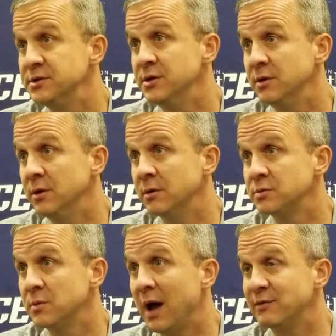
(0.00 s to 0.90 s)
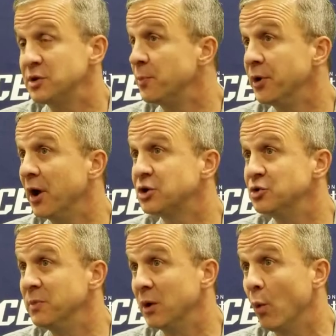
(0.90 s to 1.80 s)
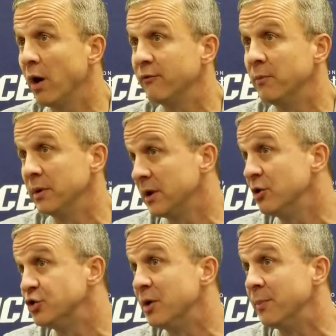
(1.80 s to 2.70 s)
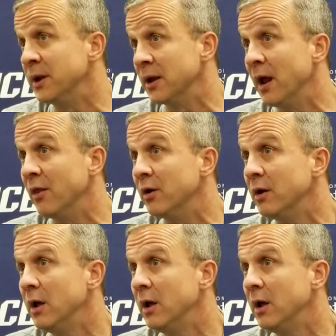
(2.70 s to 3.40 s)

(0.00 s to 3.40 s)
You know, obviously production being one of them, but leadership being another.